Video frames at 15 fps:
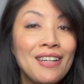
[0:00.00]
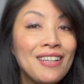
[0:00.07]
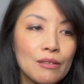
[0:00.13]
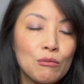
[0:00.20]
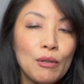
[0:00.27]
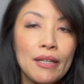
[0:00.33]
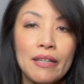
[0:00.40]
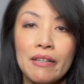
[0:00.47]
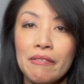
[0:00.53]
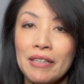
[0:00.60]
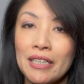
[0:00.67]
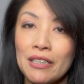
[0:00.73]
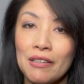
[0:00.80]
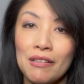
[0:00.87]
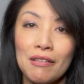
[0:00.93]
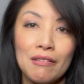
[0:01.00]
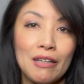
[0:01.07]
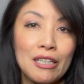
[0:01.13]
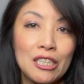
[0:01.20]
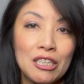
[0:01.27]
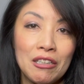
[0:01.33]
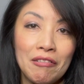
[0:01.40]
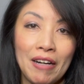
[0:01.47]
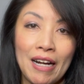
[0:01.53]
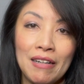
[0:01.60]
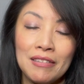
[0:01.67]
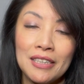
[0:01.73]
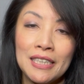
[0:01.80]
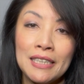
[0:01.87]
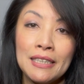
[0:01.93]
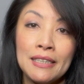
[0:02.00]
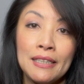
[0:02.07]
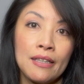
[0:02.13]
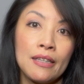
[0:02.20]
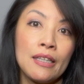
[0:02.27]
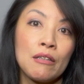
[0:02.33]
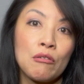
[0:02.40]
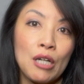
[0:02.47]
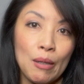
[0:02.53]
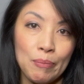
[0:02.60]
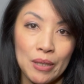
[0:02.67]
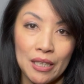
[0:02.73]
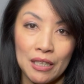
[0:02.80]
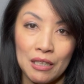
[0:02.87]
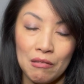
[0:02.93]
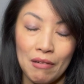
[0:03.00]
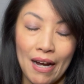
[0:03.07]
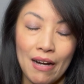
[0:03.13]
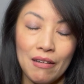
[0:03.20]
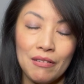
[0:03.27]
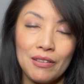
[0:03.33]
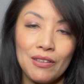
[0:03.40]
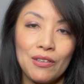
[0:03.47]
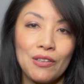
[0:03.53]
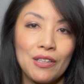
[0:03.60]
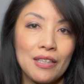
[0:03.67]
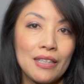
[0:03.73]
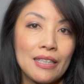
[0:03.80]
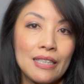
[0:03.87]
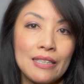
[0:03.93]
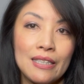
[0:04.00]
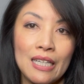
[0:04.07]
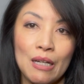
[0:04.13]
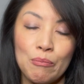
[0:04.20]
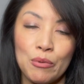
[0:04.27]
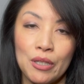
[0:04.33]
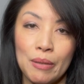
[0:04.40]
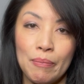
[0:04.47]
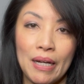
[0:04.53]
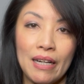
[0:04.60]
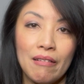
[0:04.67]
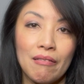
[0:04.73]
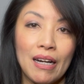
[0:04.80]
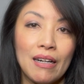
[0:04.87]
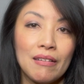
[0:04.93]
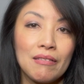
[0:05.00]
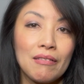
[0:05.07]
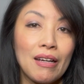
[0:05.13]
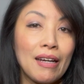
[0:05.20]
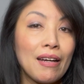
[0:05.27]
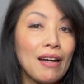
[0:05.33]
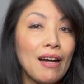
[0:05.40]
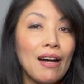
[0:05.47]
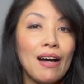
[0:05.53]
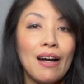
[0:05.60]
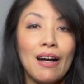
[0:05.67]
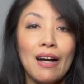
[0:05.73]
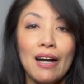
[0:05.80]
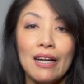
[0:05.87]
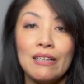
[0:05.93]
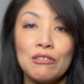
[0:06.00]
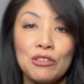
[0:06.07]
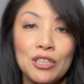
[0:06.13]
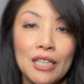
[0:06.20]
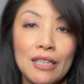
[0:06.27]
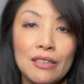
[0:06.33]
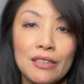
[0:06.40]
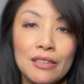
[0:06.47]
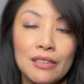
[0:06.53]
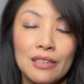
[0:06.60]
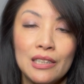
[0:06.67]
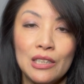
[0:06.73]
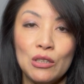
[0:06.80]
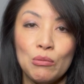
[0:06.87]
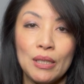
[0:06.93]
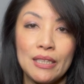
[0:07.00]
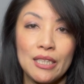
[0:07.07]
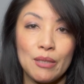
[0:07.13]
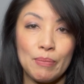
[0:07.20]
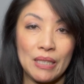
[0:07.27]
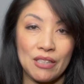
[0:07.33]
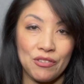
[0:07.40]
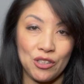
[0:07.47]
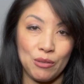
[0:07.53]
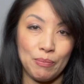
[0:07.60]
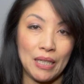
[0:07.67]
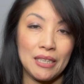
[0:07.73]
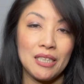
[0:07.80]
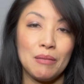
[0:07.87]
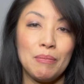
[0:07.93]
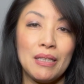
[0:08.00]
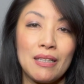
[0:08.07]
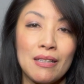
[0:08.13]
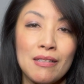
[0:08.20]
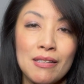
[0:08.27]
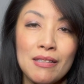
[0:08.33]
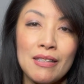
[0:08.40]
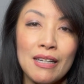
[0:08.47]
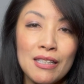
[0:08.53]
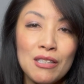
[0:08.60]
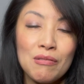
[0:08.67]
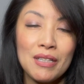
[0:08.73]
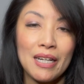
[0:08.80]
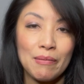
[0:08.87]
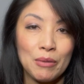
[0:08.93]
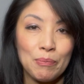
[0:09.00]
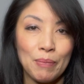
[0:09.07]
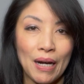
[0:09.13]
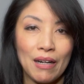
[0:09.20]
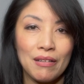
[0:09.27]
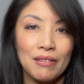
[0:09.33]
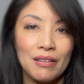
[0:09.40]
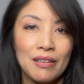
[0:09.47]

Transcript: Whether you want to go the luxury route, the replica route, or the contemporary bag route, like, I don't judge. Do what is best for your budget because that's what I'm about.